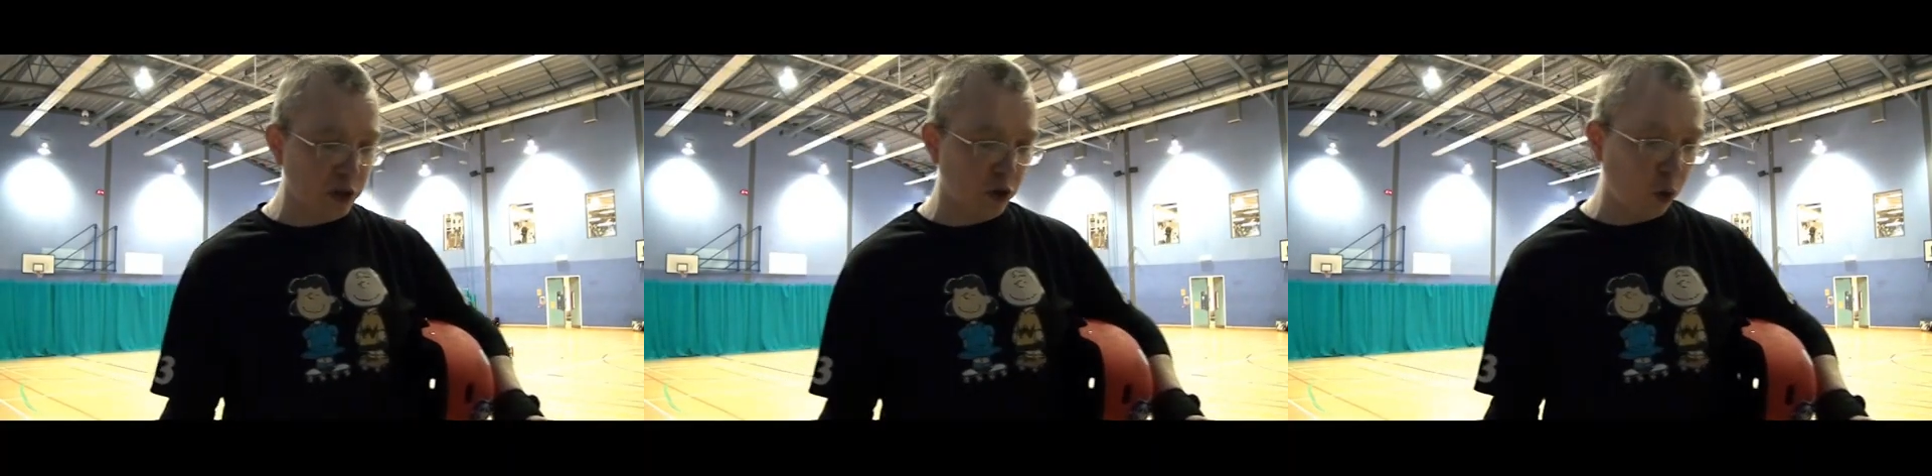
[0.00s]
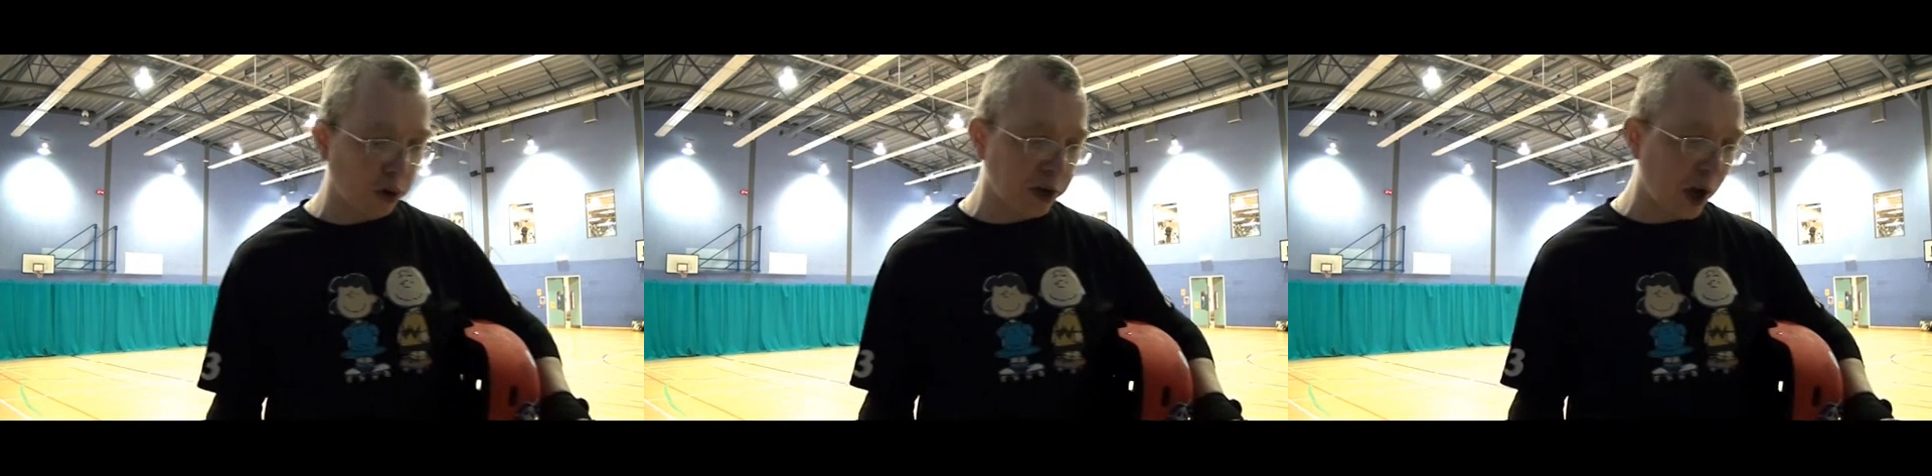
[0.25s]
to
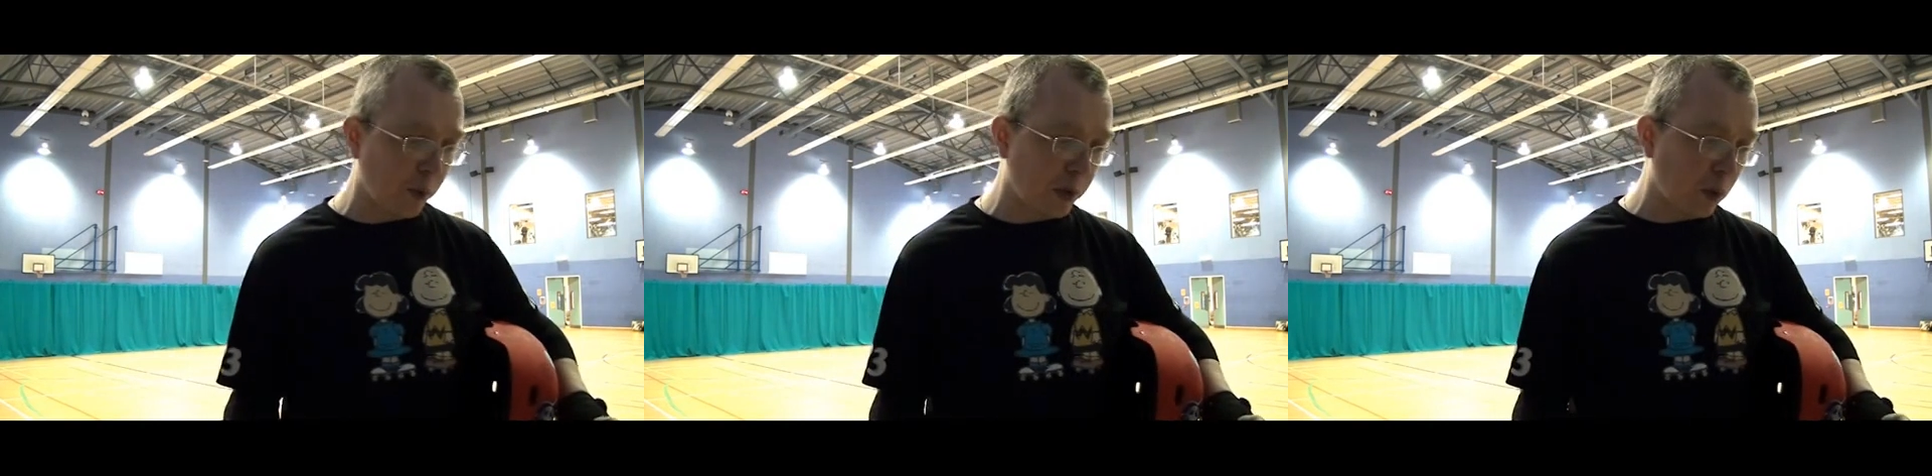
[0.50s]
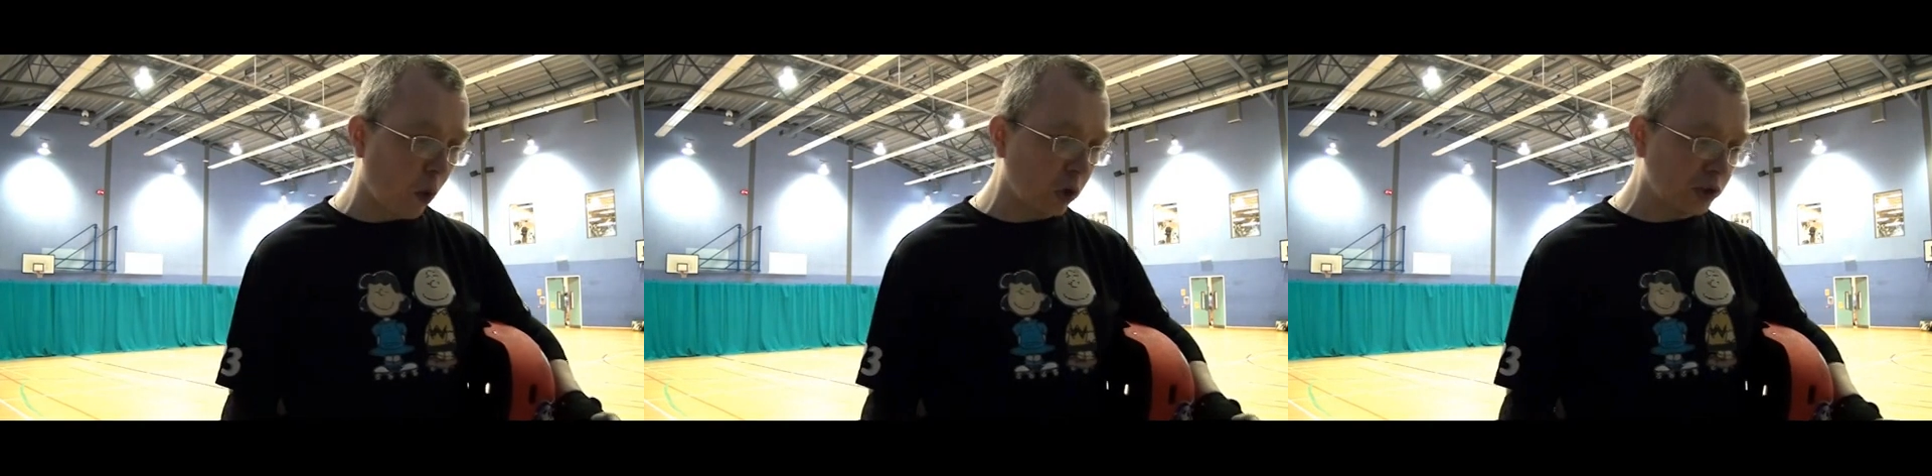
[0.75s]
roller derby
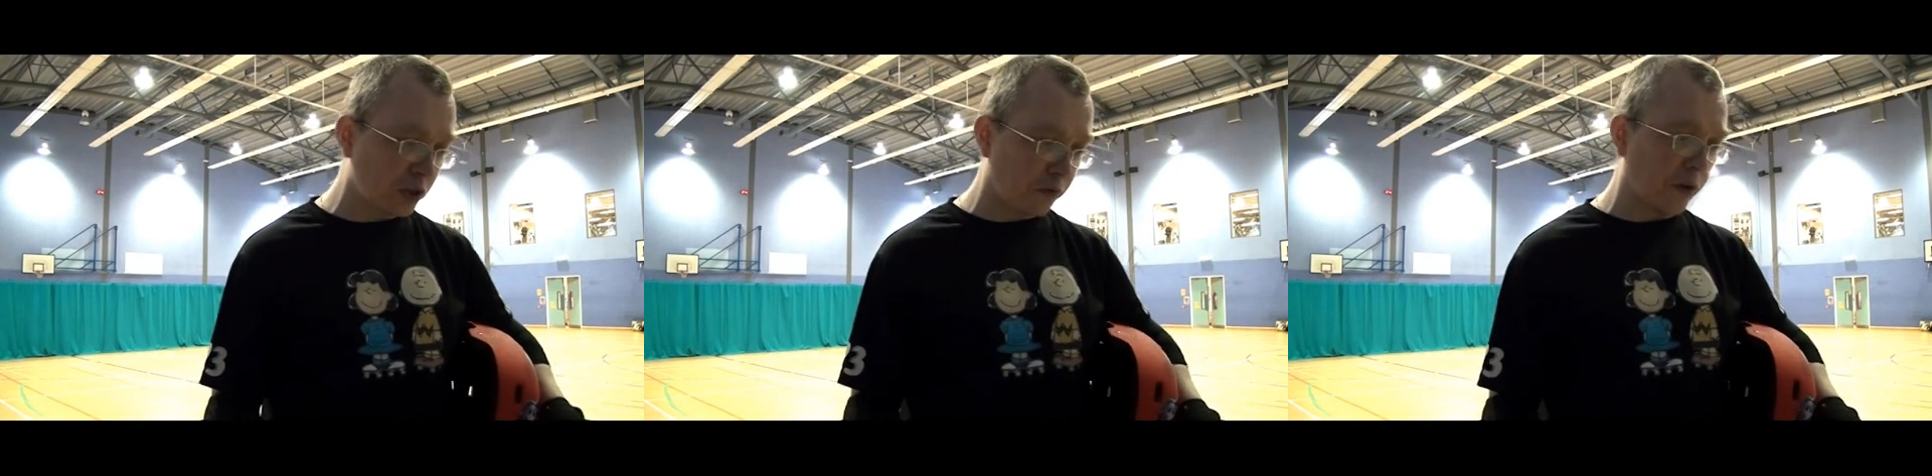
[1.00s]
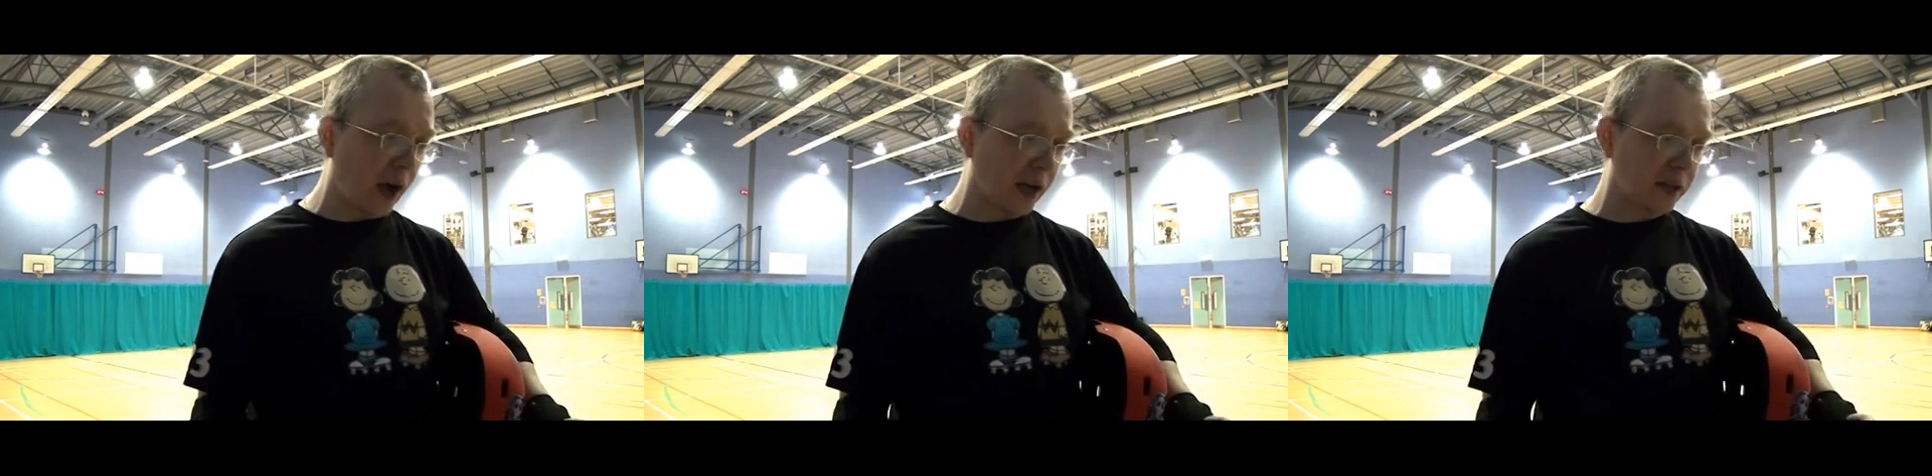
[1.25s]
was the
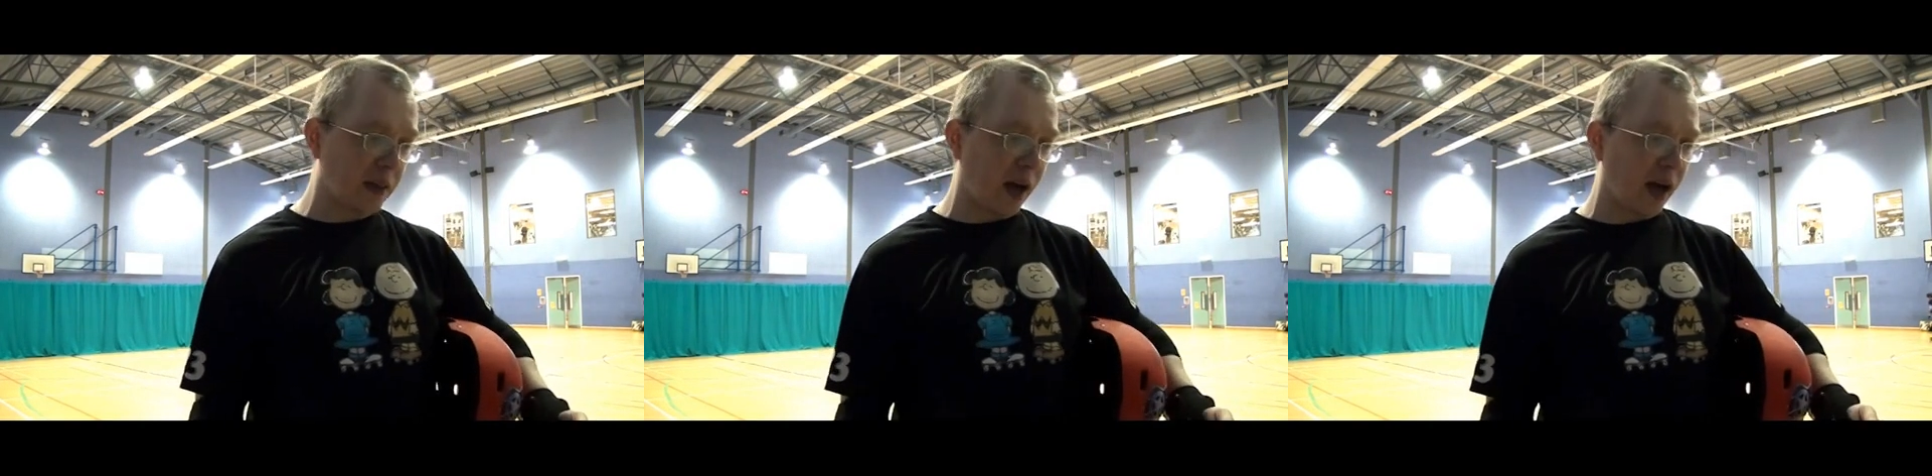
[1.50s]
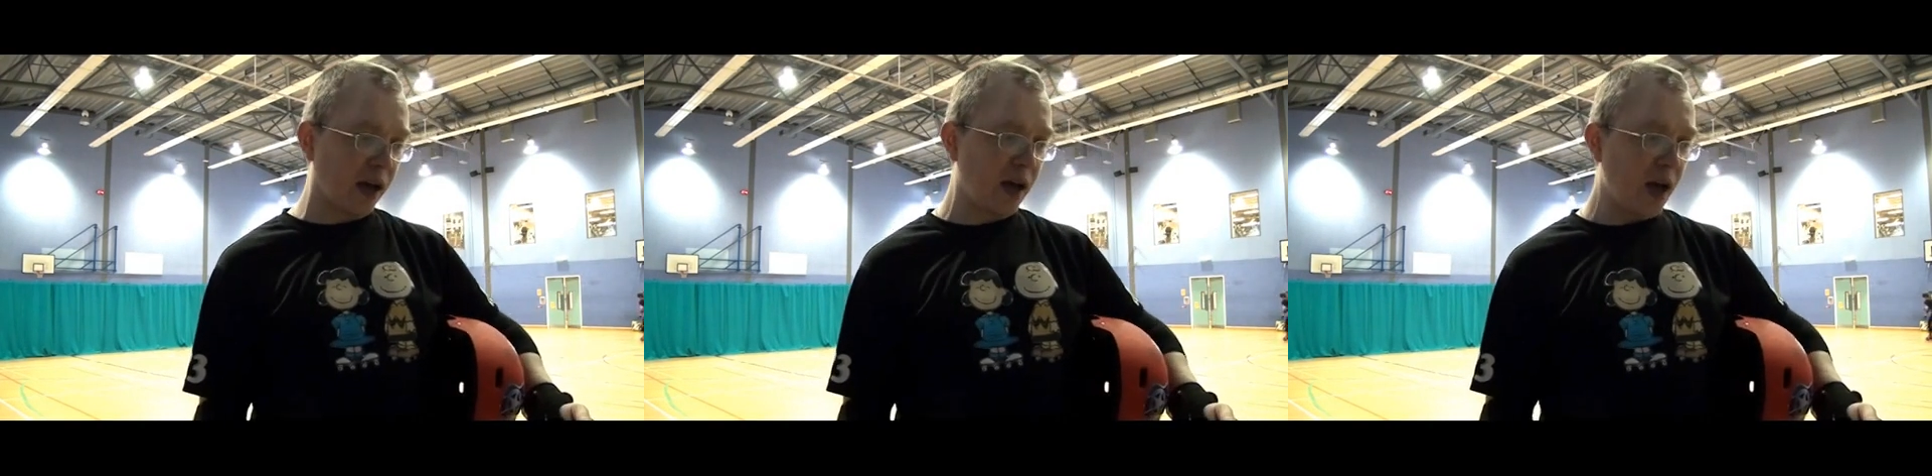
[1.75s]
fact
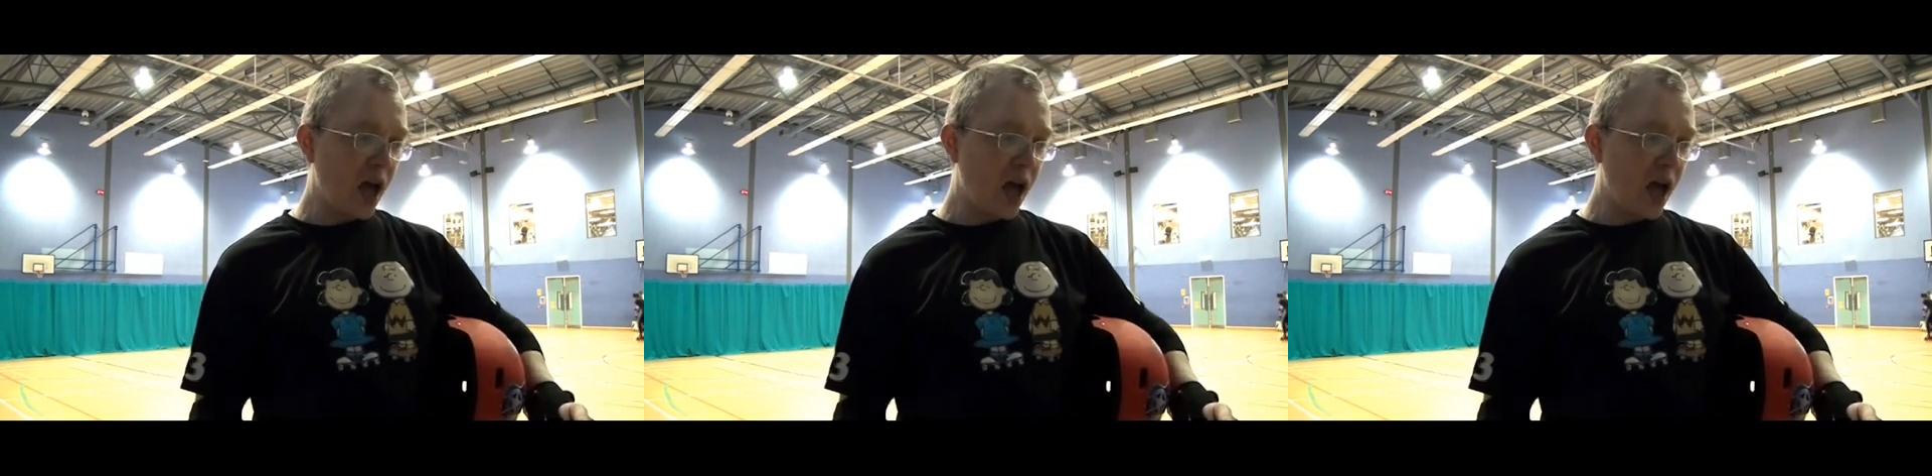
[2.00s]
that,